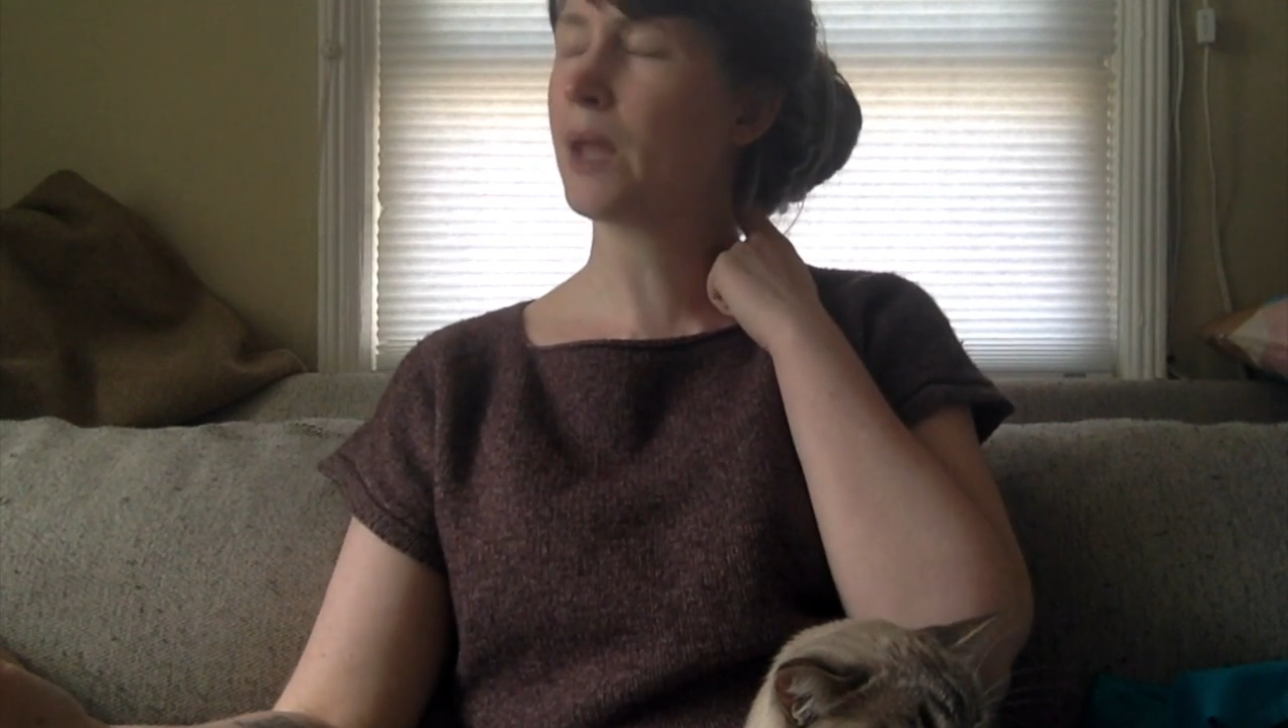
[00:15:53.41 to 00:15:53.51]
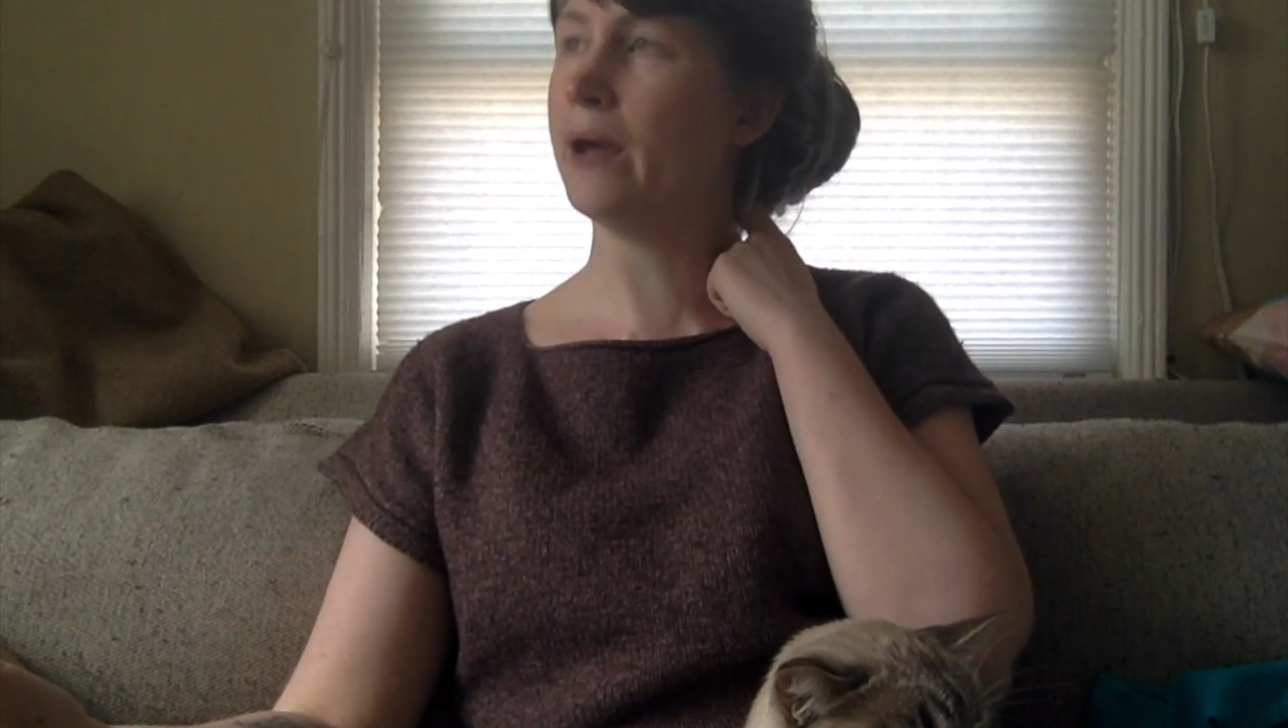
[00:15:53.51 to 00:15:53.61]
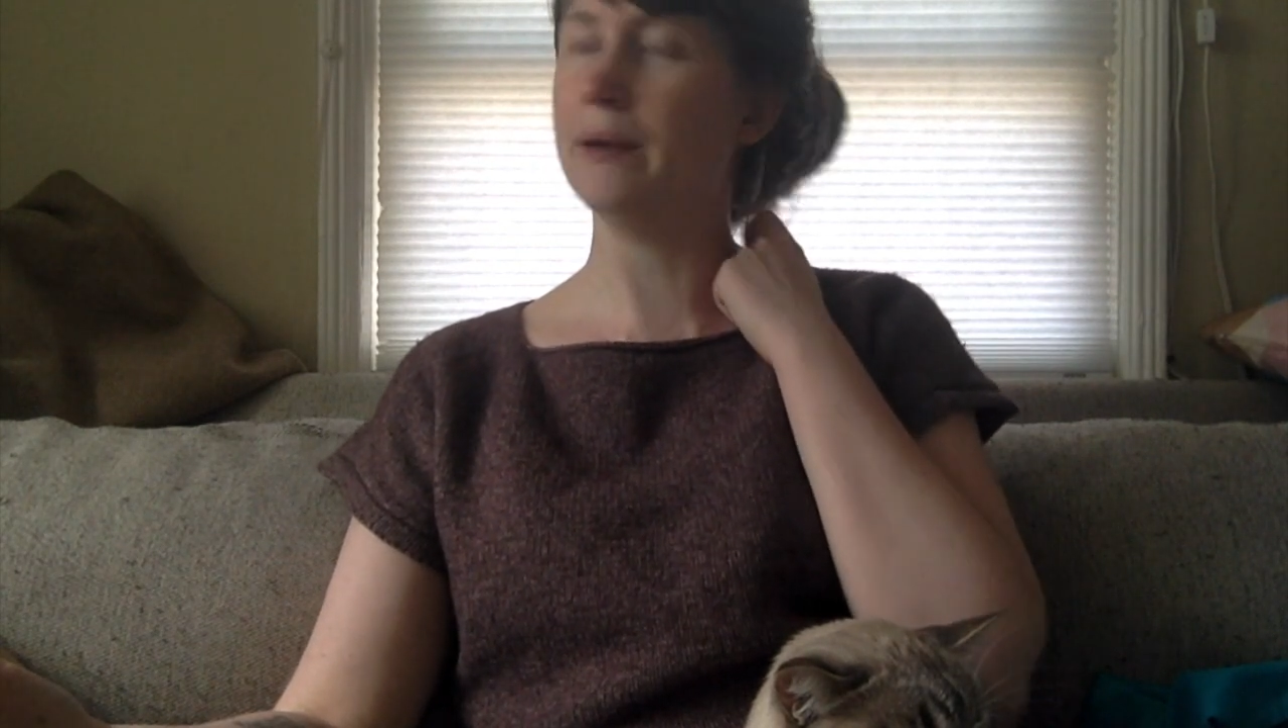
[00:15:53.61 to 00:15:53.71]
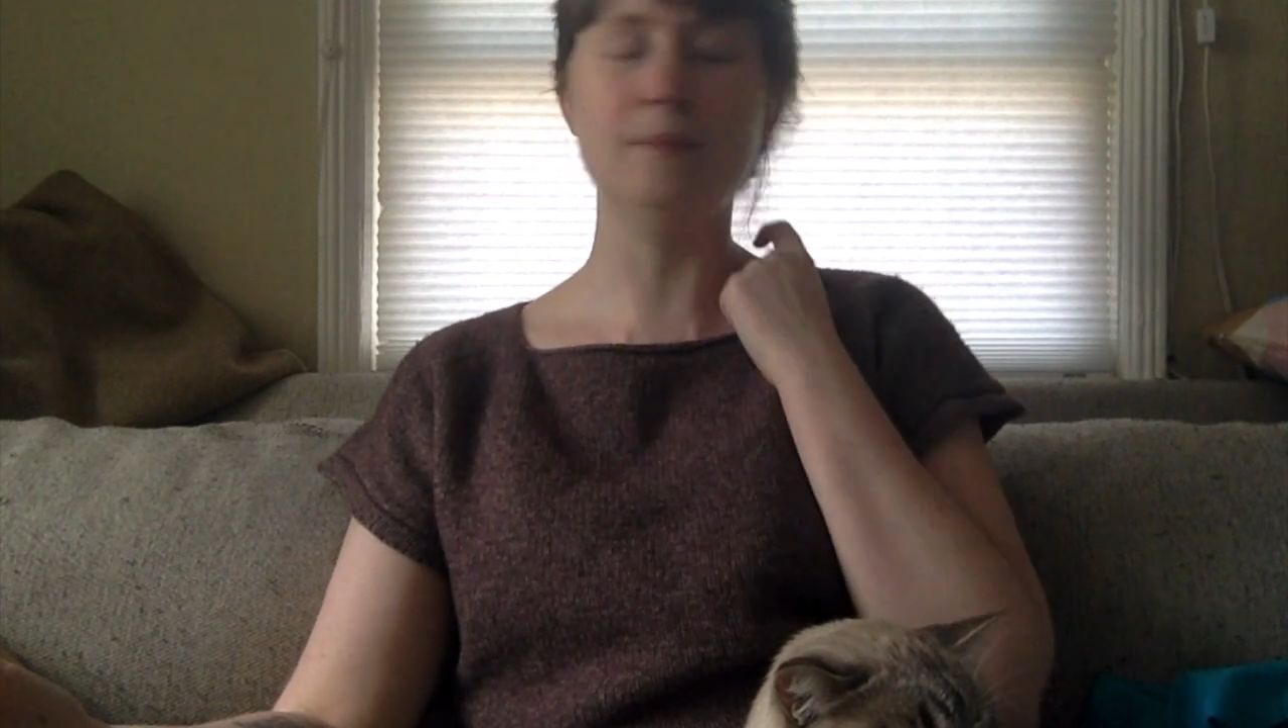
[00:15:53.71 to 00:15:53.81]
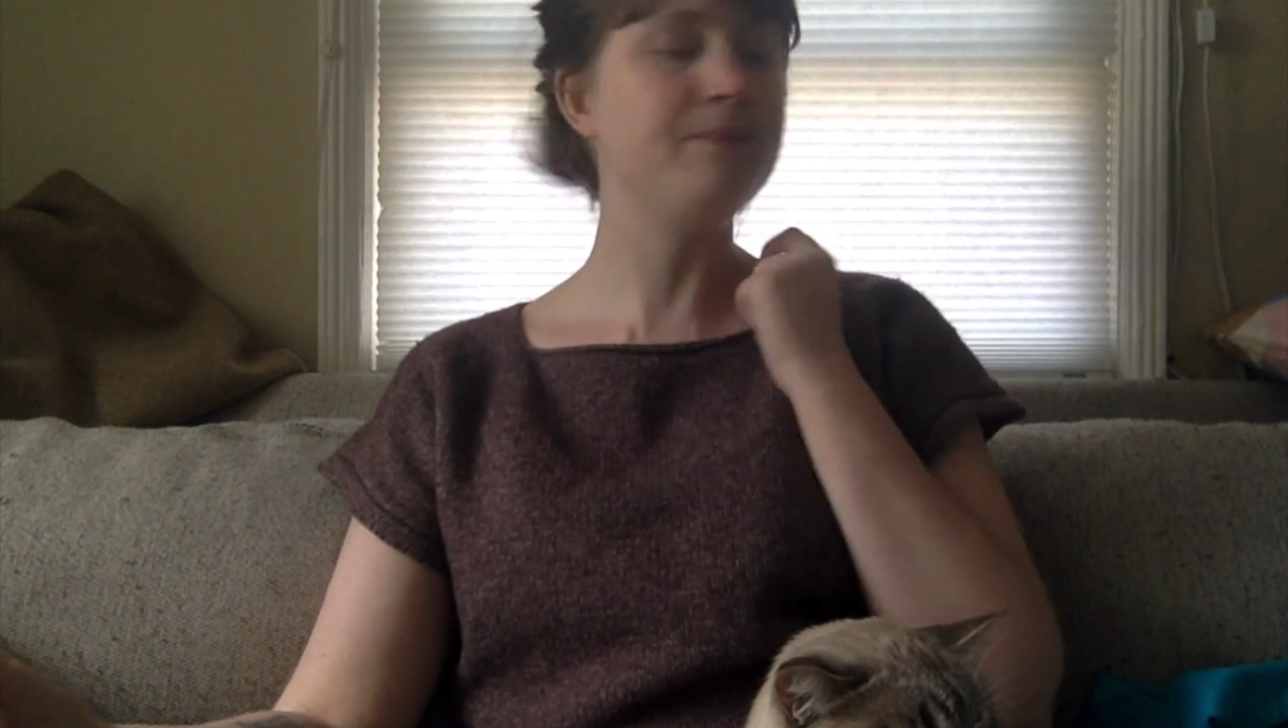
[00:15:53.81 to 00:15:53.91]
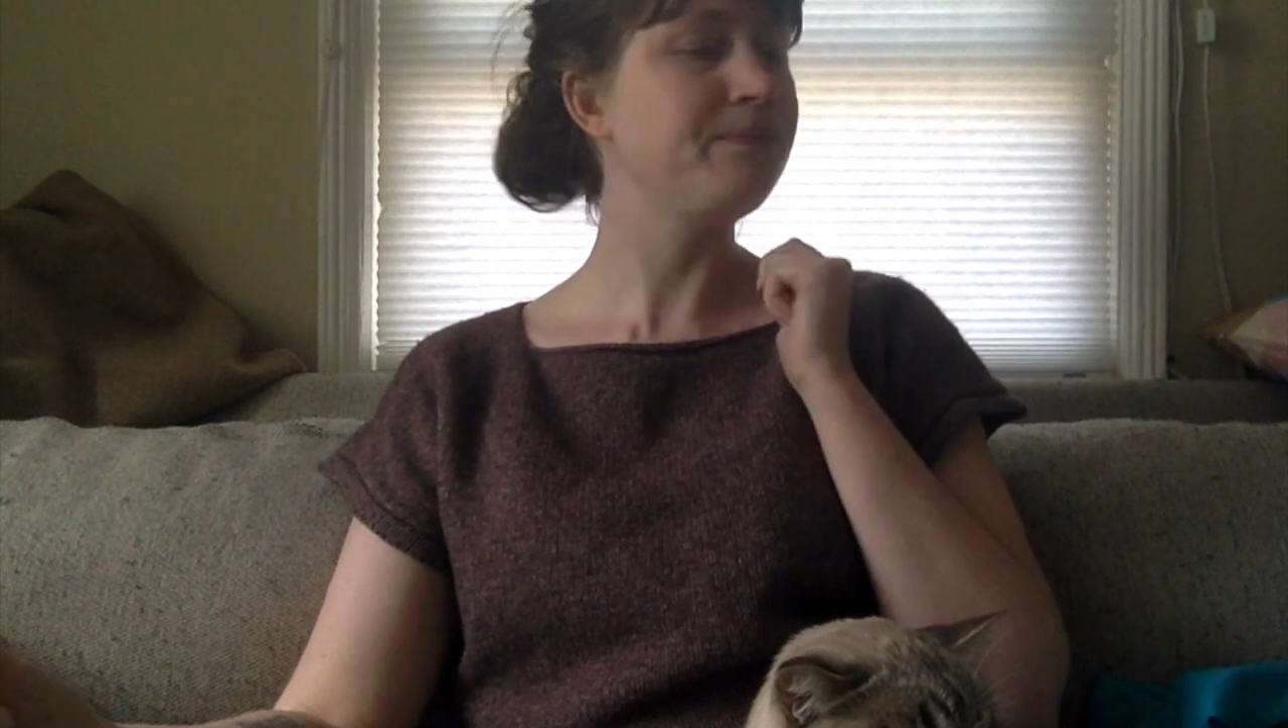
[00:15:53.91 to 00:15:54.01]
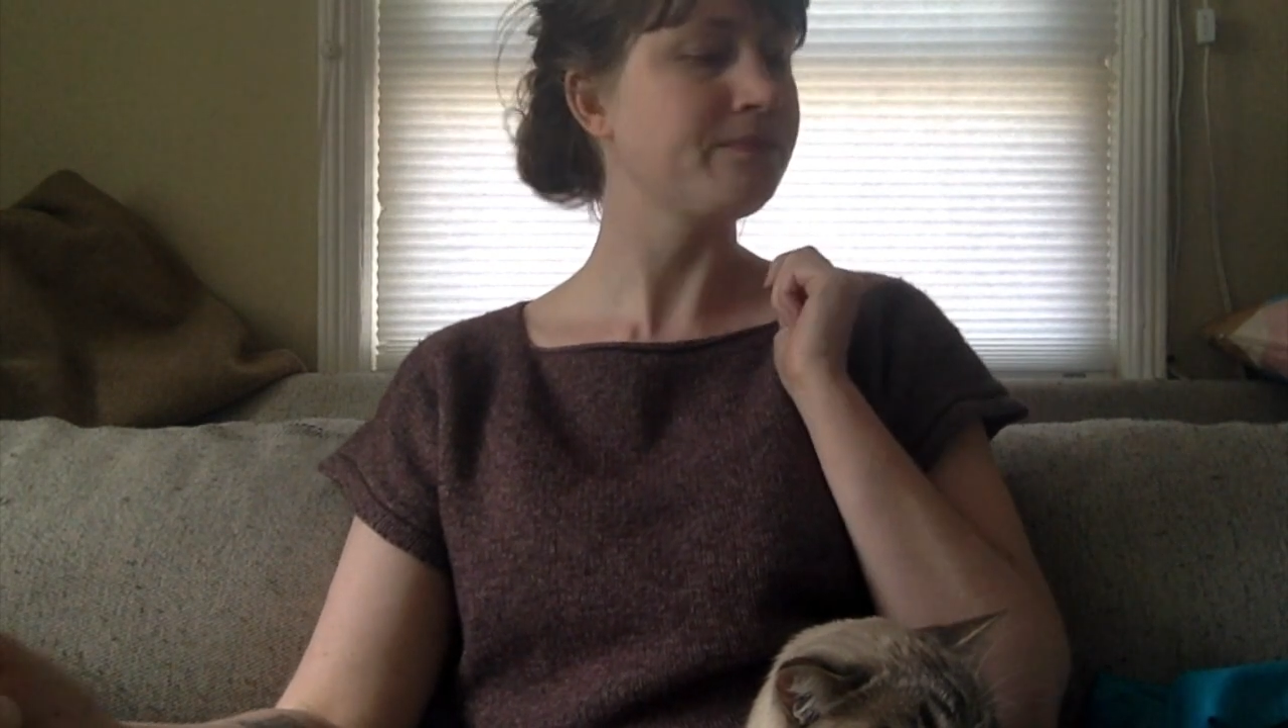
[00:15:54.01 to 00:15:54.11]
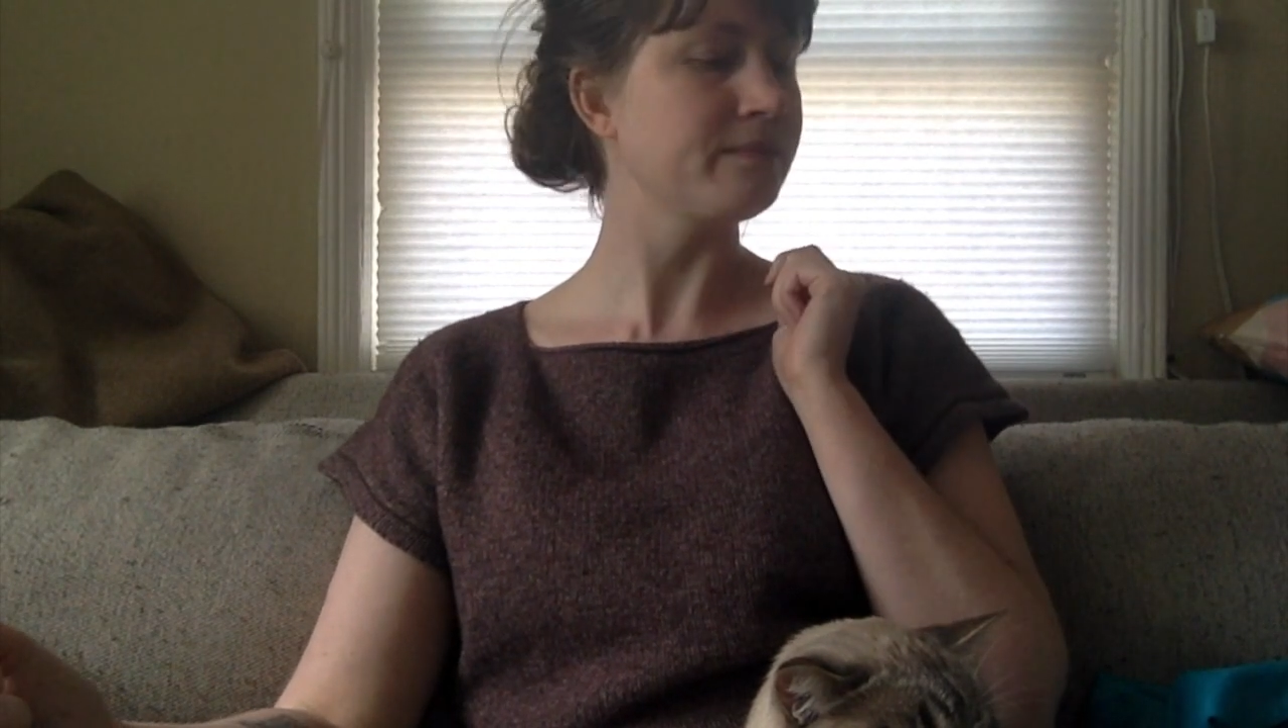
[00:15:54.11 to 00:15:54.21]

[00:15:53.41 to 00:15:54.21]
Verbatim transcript: Um,